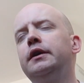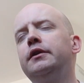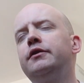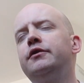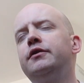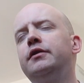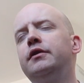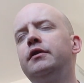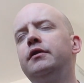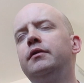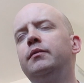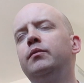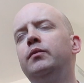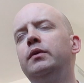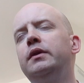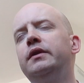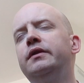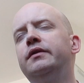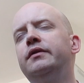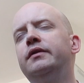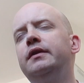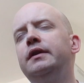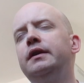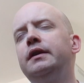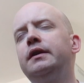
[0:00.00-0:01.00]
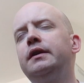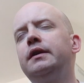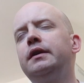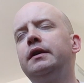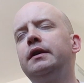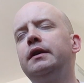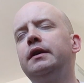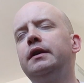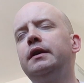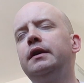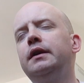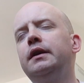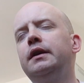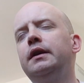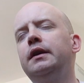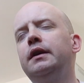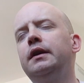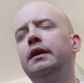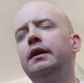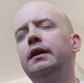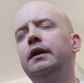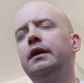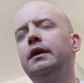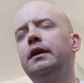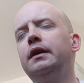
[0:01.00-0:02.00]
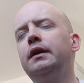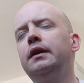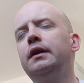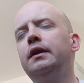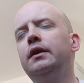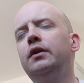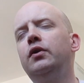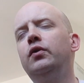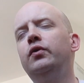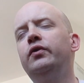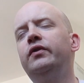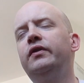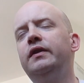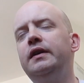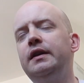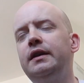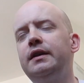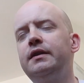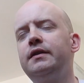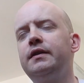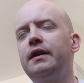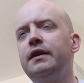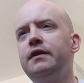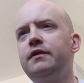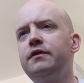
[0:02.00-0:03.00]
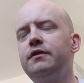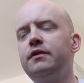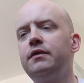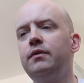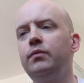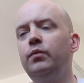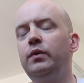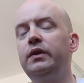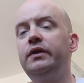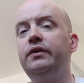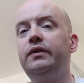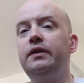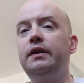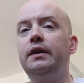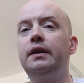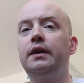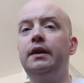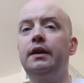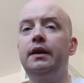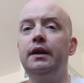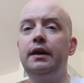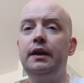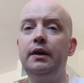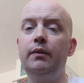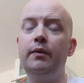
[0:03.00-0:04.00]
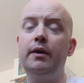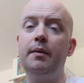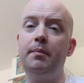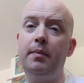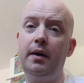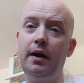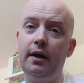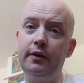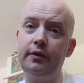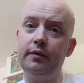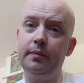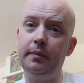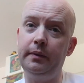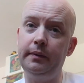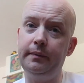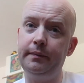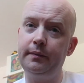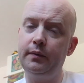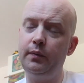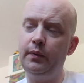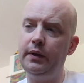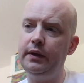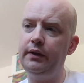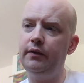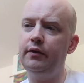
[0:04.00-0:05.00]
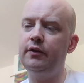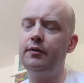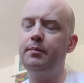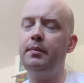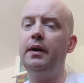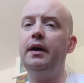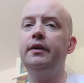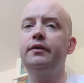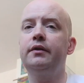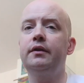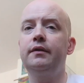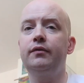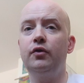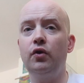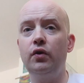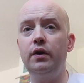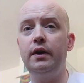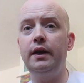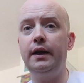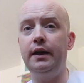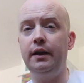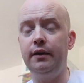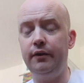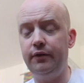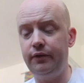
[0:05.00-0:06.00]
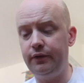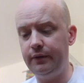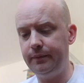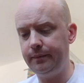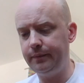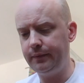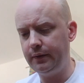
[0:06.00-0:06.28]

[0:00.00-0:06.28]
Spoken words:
children who seek attention will seek it in any way possible, whether it's positive or negative.